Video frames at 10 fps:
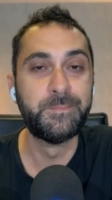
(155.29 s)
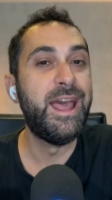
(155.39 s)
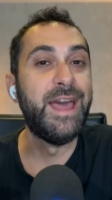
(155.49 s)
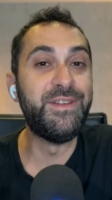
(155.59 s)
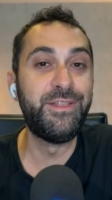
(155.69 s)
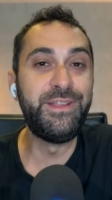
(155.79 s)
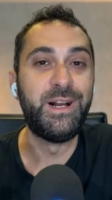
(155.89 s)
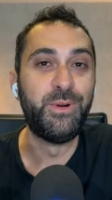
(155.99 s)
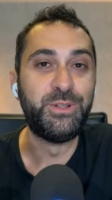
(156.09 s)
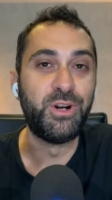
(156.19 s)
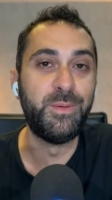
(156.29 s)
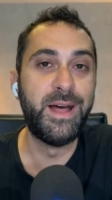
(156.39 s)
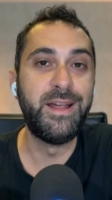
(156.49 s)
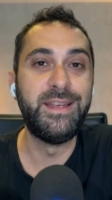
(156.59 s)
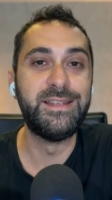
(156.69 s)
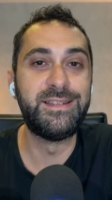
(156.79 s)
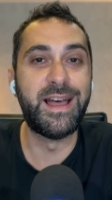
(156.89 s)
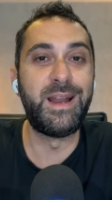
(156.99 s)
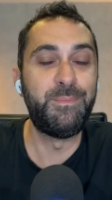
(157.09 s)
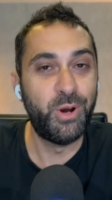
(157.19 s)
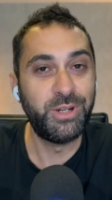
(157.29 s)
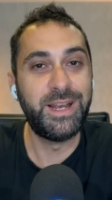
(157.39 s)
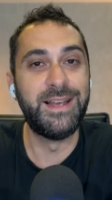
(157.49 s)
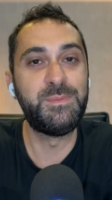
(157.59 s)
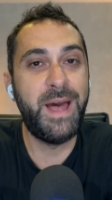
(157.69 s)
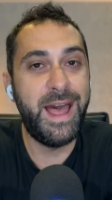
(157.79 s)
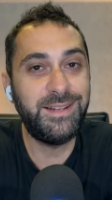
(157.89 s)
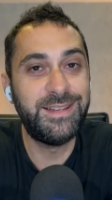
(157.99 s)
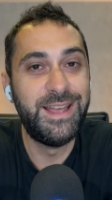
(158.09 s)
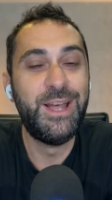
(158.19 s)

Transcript: And the other thing I want to talk about is the Startup Podcast Pact